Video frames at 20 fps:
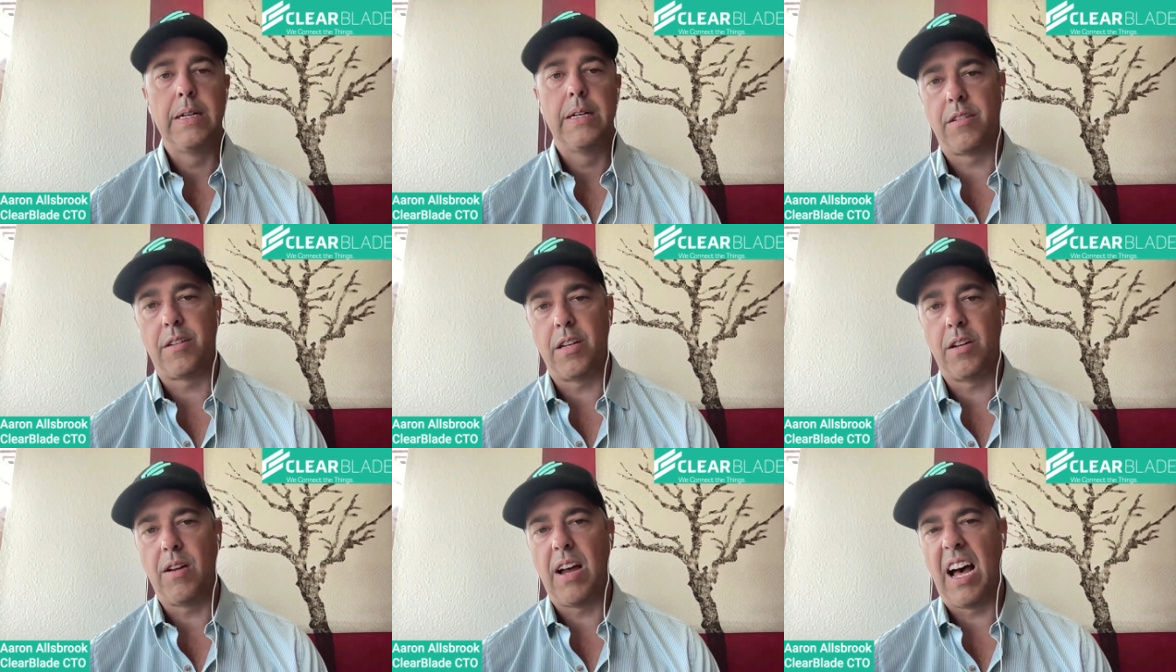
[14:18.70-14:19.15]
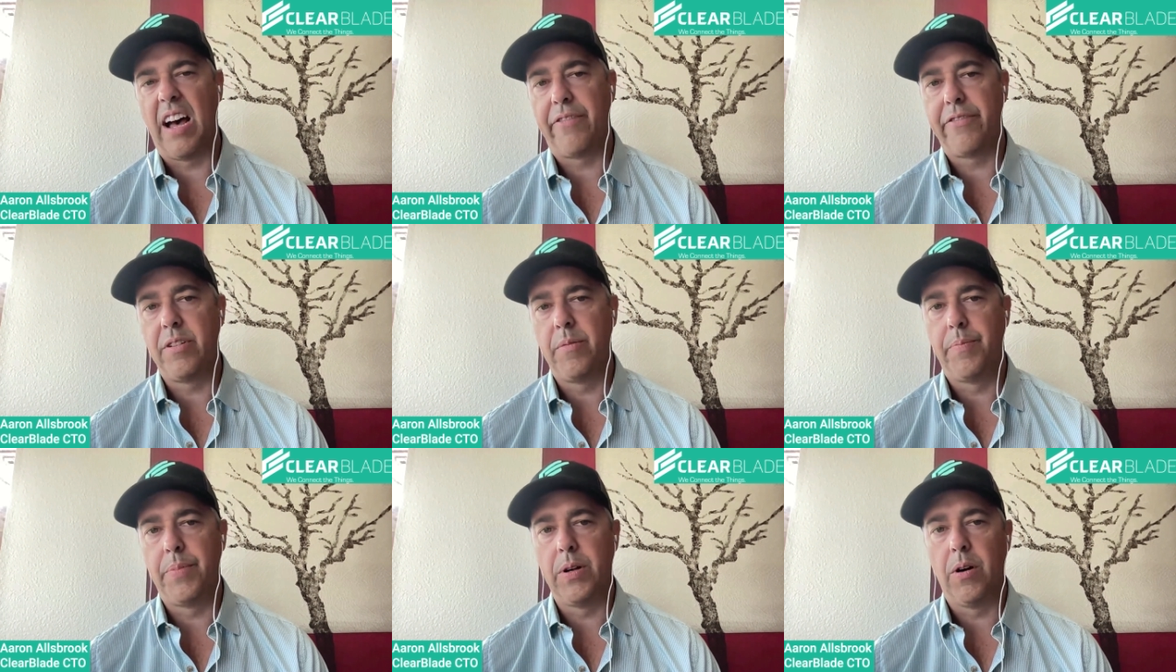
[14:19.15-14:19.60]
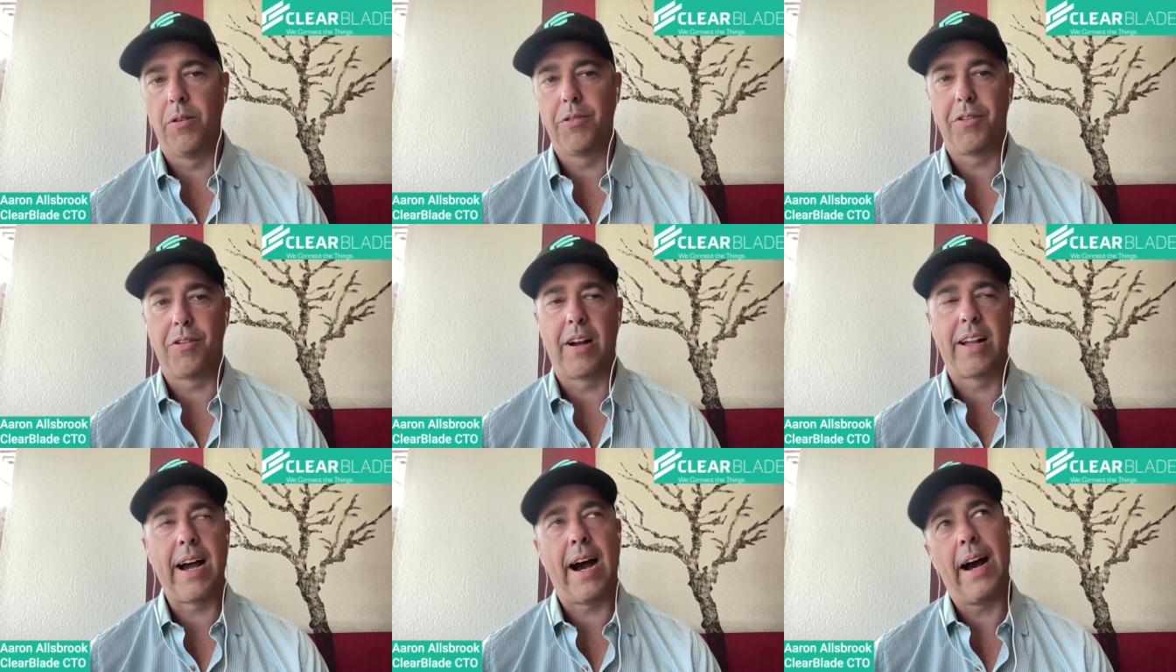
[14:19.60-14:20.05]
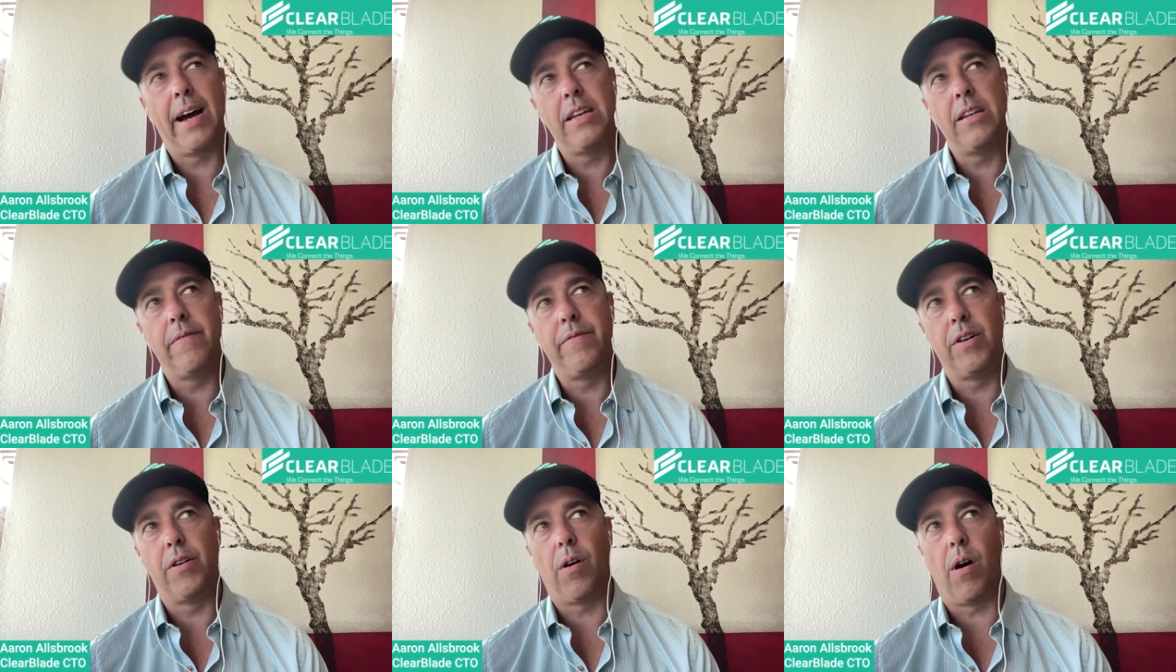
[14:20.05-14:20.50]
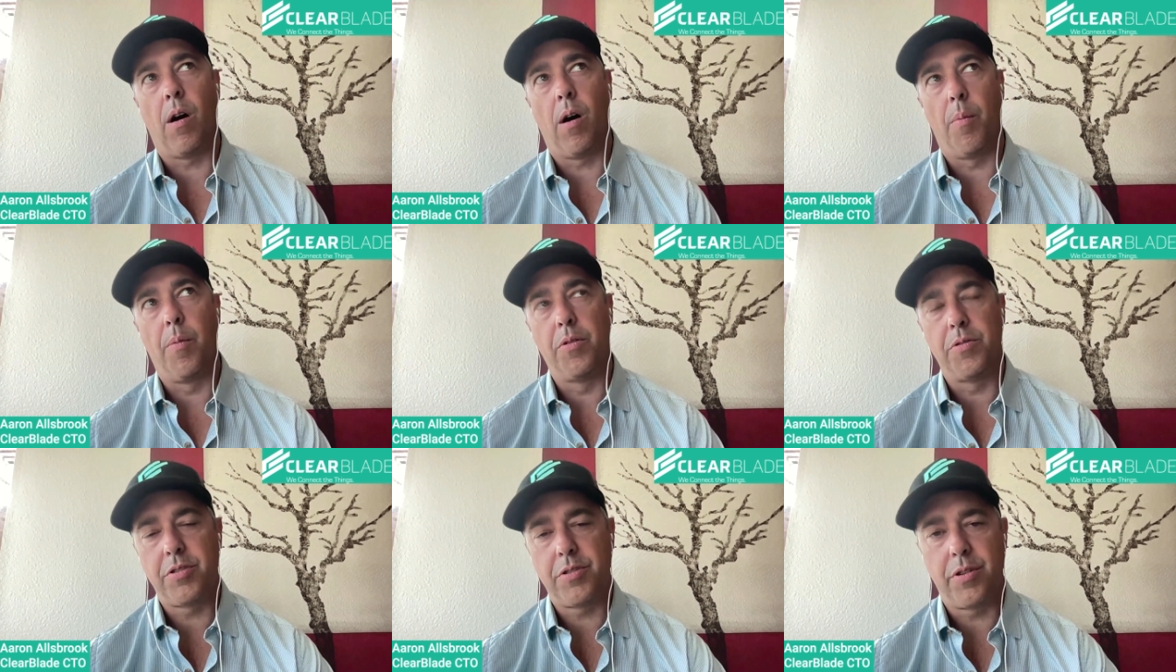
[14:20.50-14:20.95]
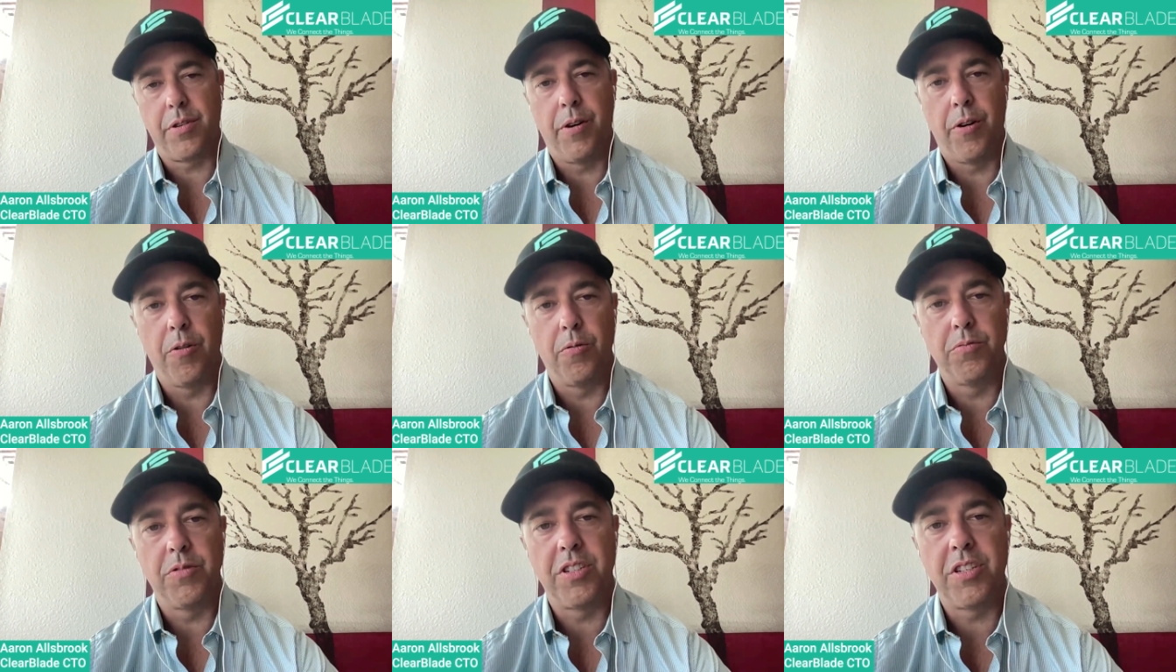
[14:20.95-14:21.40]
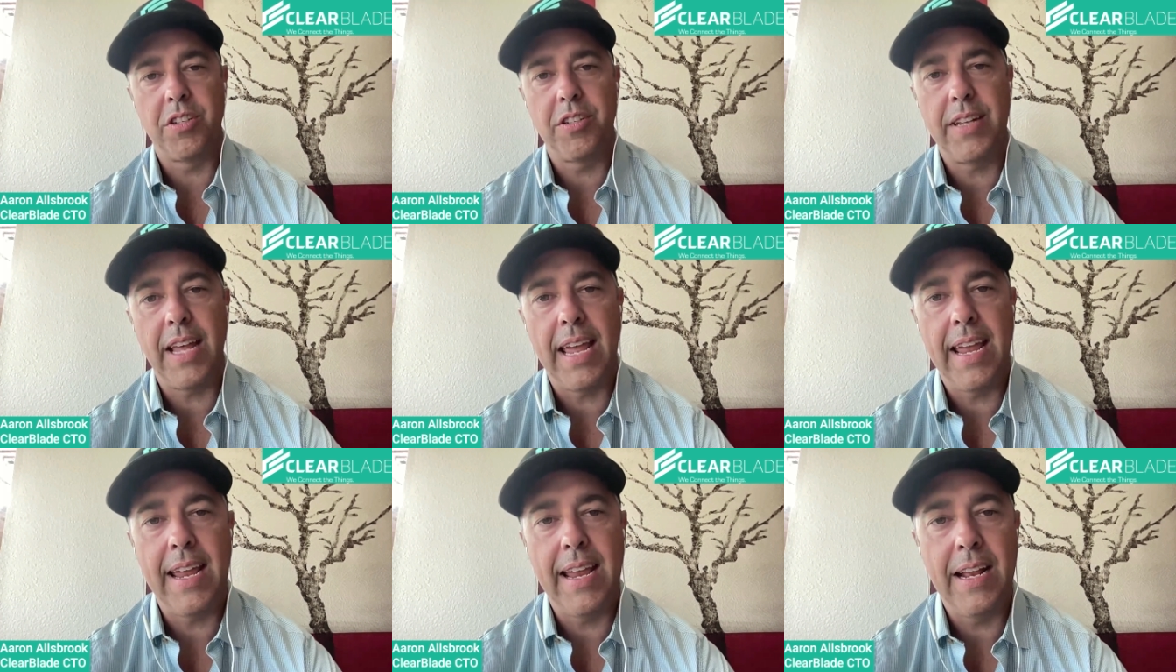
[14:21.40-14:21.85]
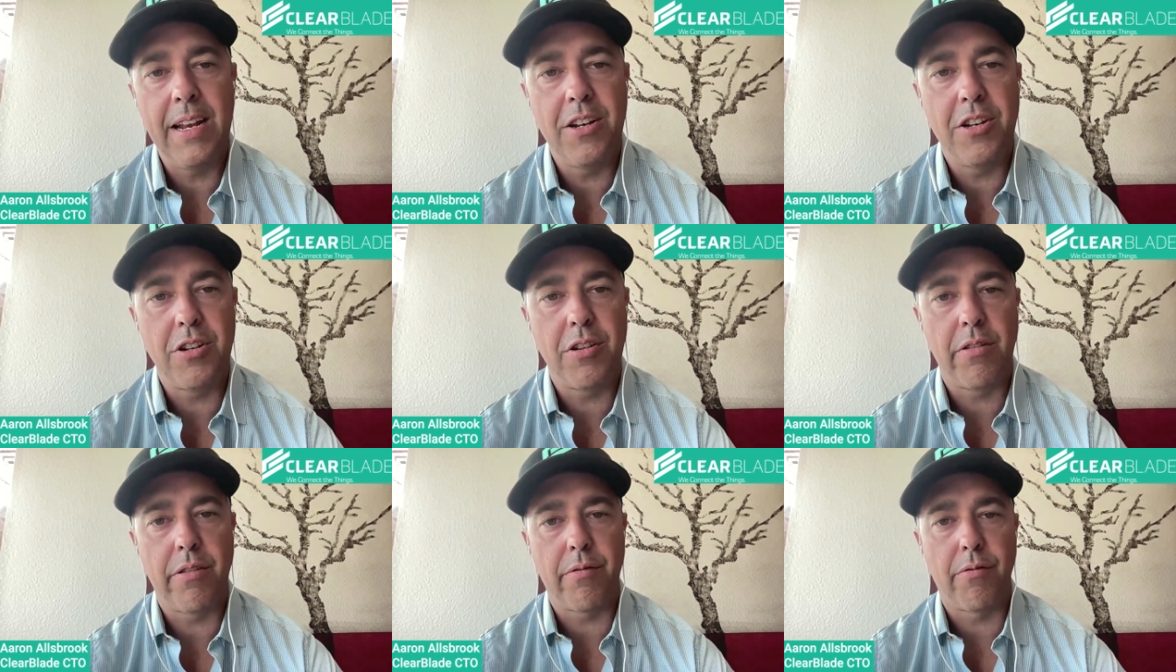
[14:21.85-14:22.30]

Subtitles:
So you have to build kind of almost your own staged